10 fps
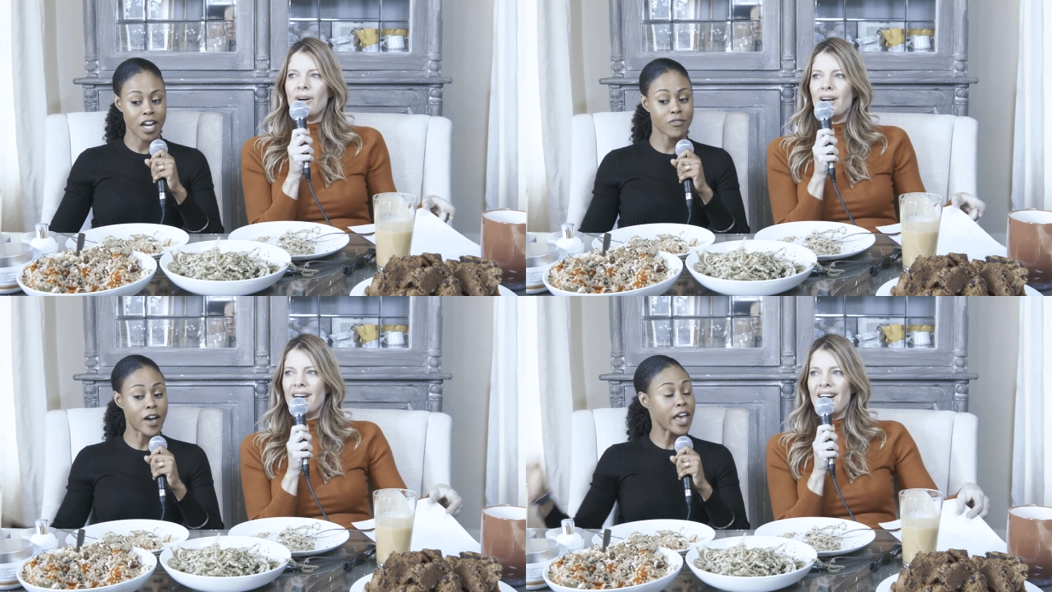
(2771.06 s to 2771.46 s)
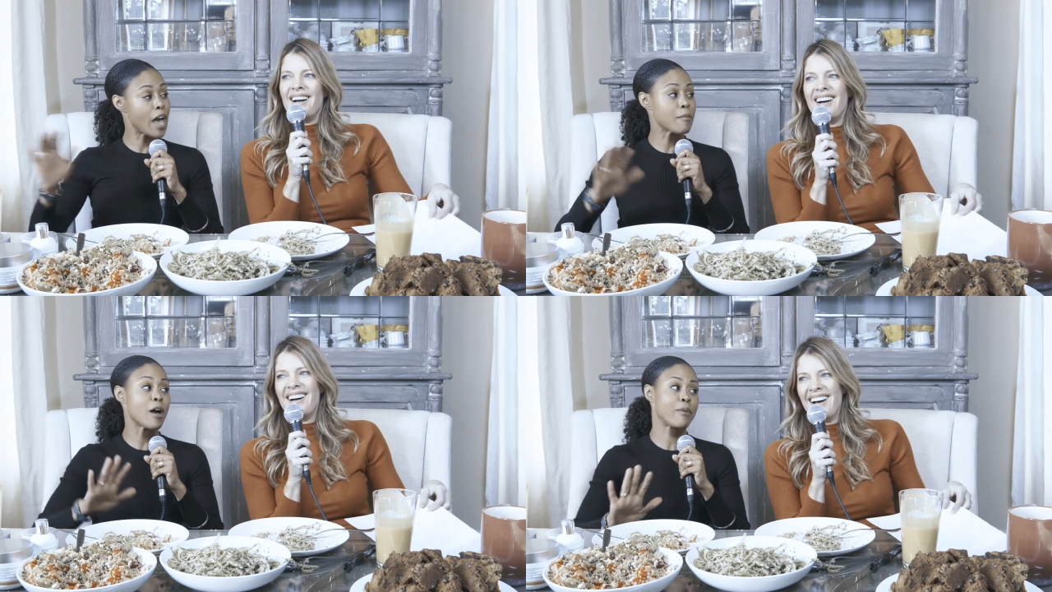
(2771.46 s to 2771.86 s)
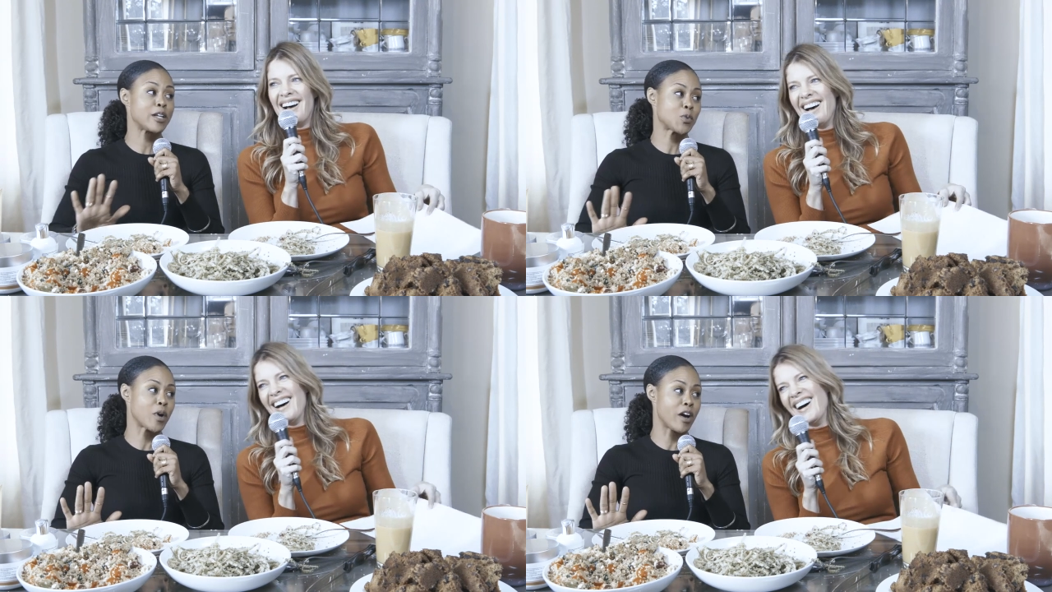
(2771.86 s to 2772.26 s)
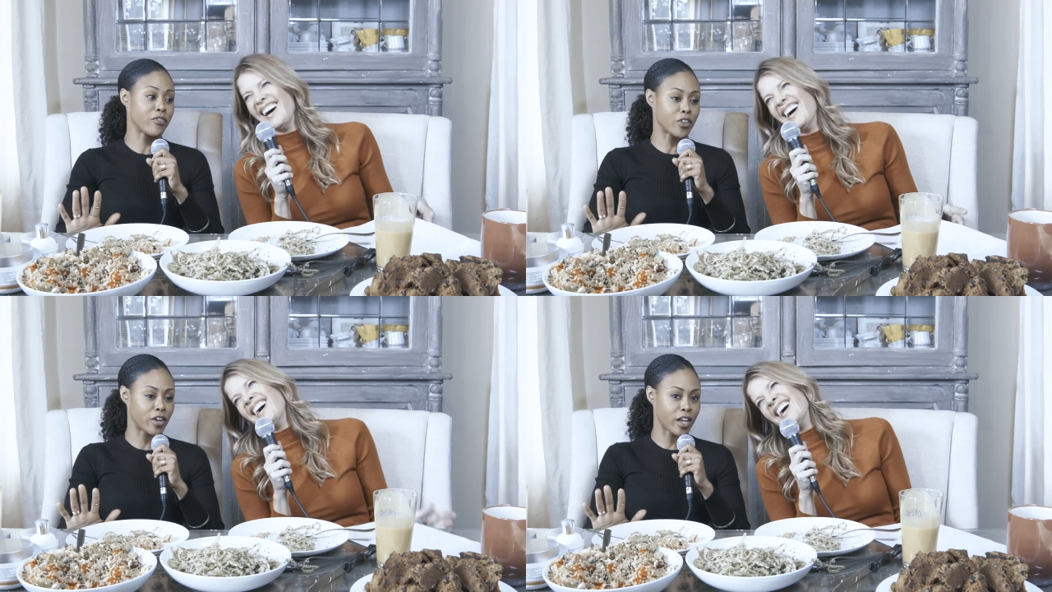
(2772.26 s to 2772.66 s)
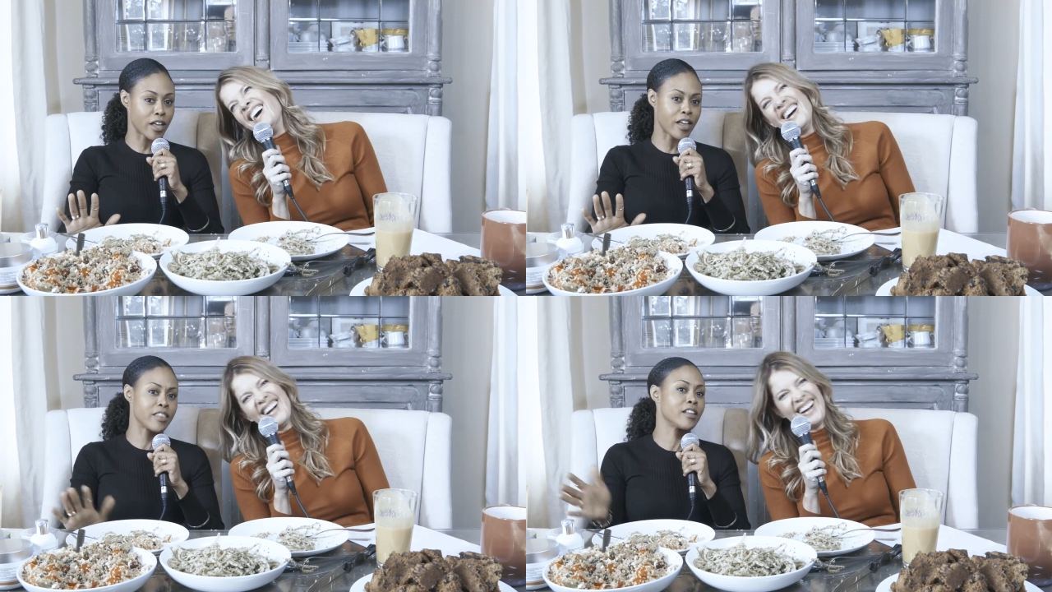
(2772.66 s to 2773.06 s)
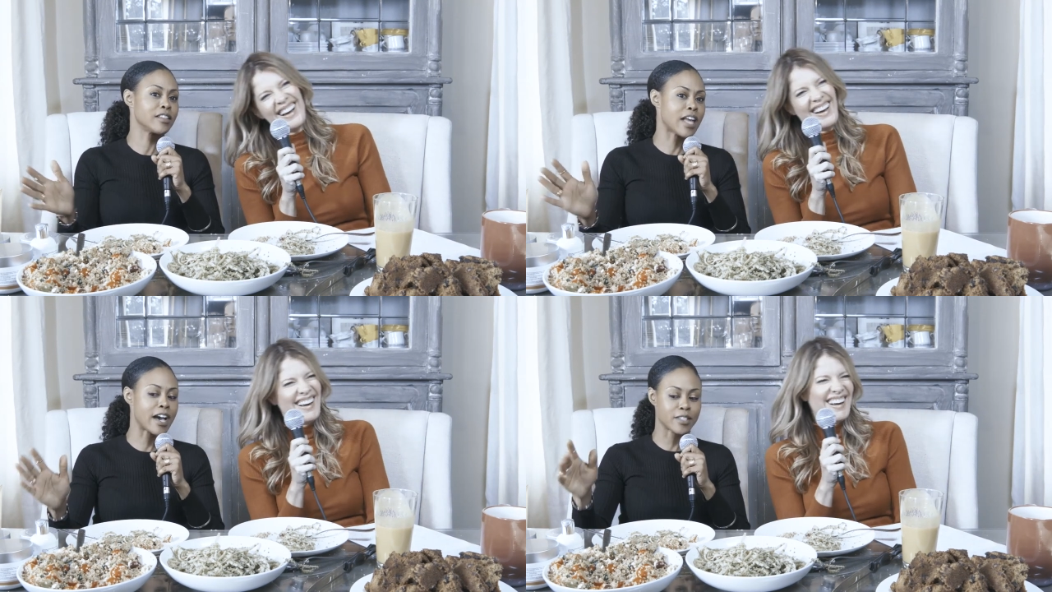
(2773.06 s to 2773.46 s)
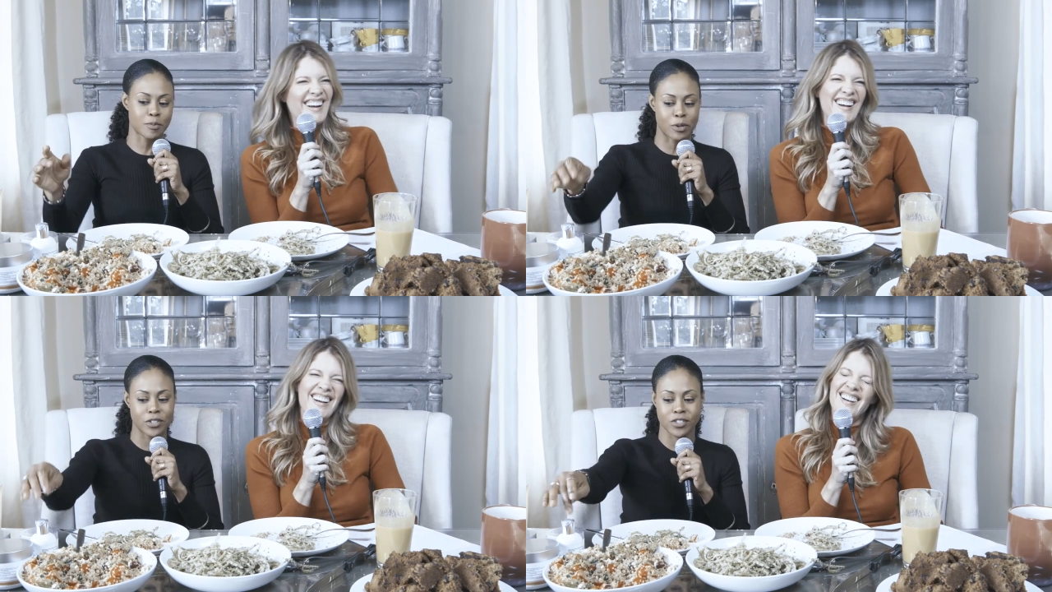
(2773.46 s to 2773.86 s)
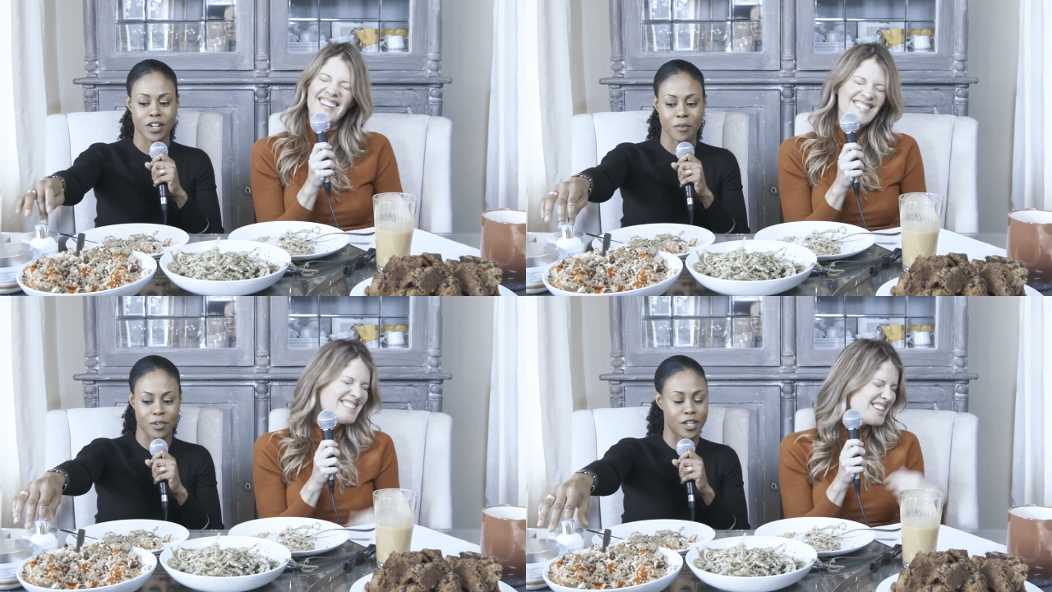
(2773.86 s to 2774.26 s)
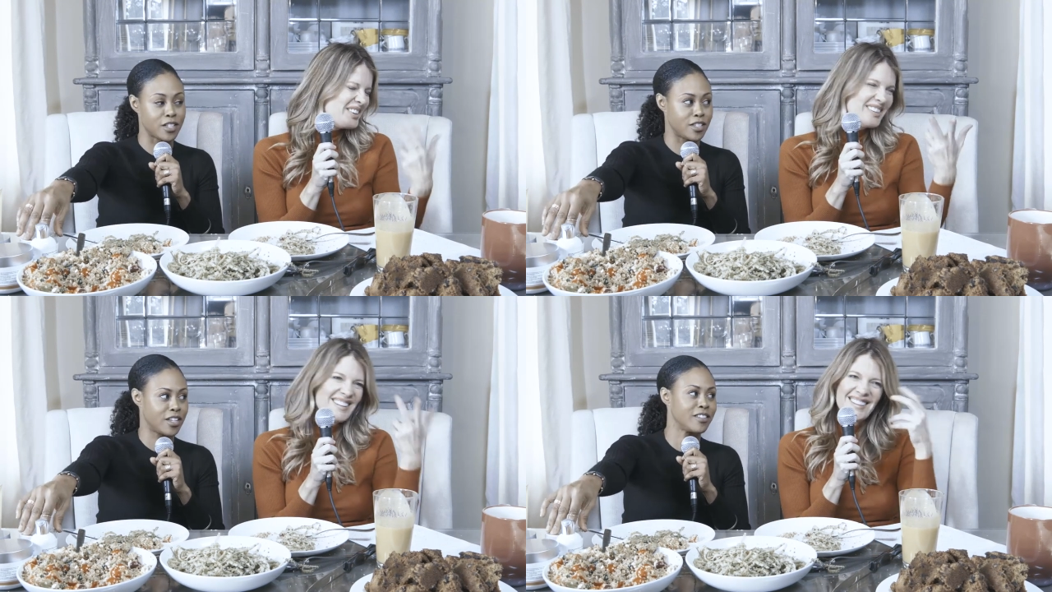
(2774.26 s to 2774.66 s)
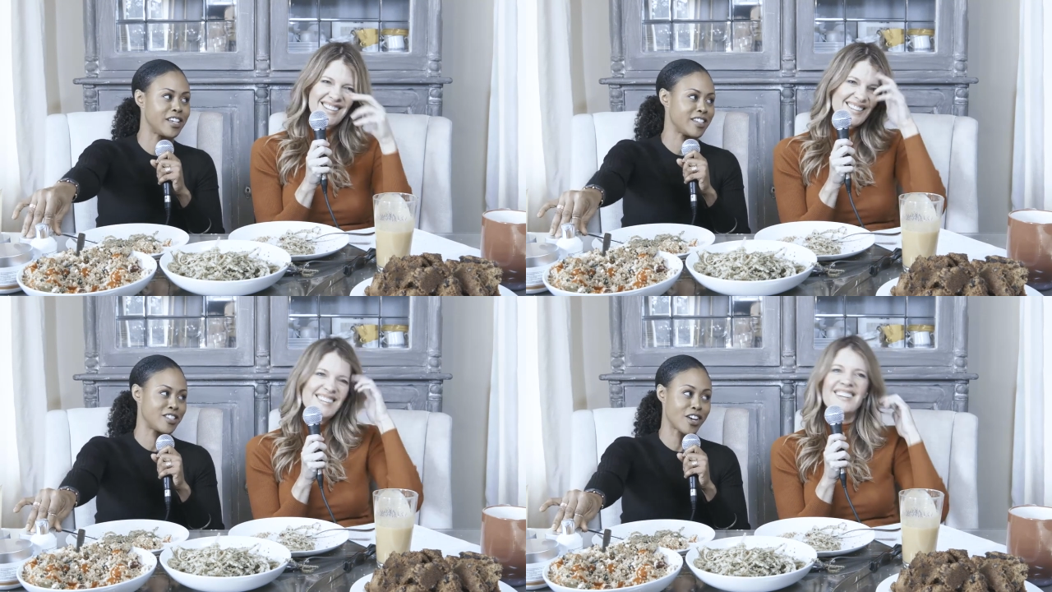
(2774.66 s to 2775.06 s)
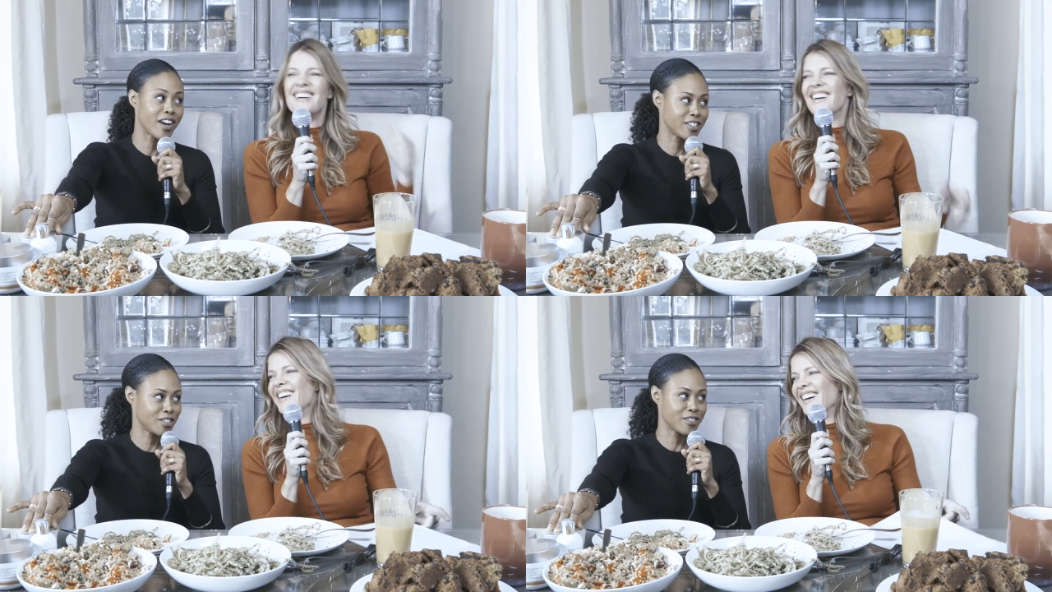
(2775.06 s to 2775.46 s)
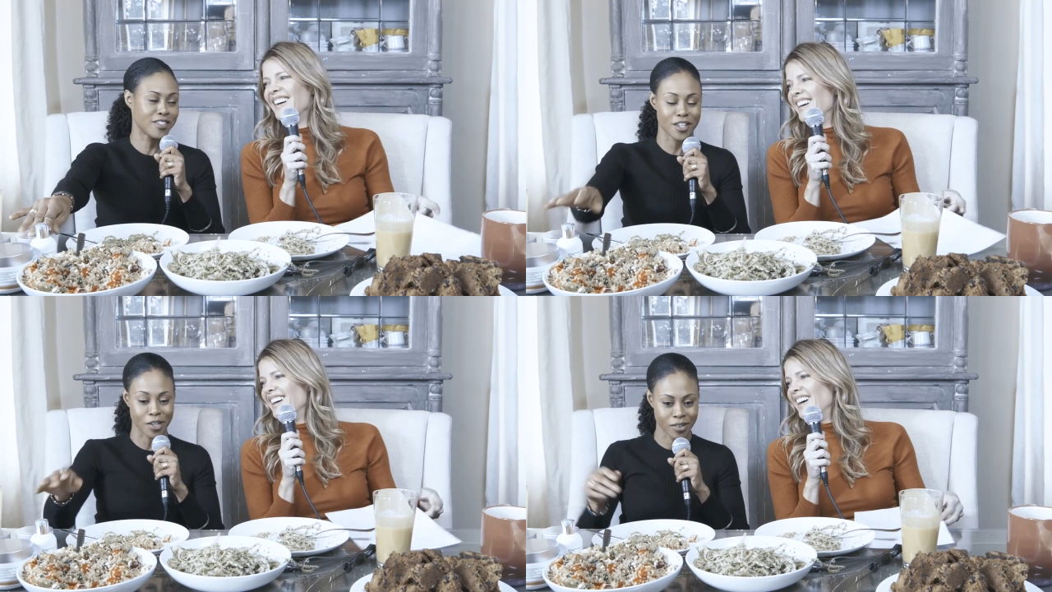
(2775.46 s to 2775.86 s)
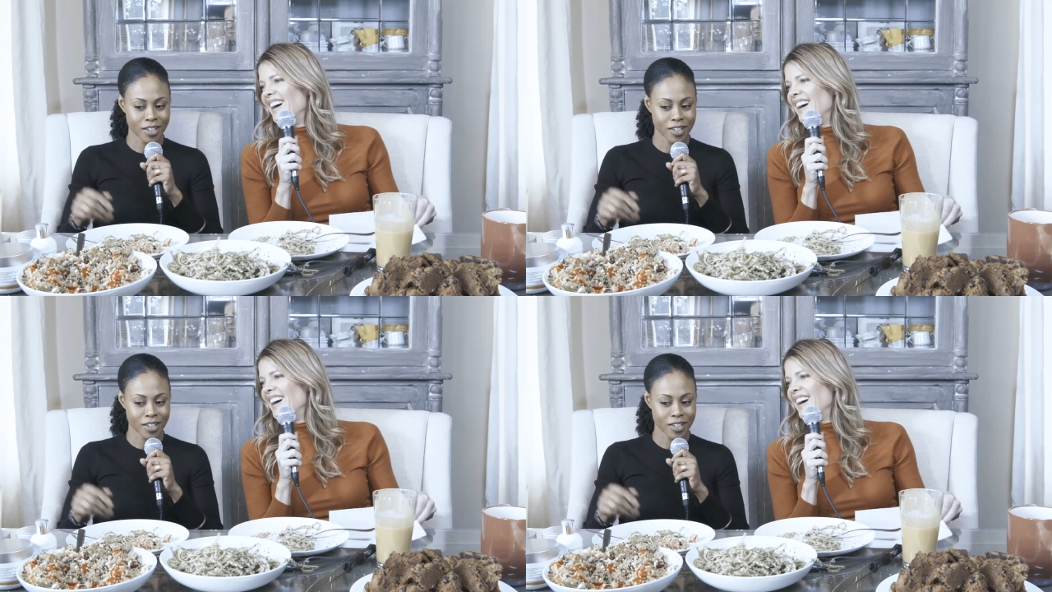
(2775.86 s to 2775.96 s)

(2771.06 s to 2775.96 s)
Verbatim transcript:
Speaker 1: And if I am up at twelve thirty, the last person I'm gonna yeah. need to talk to is you.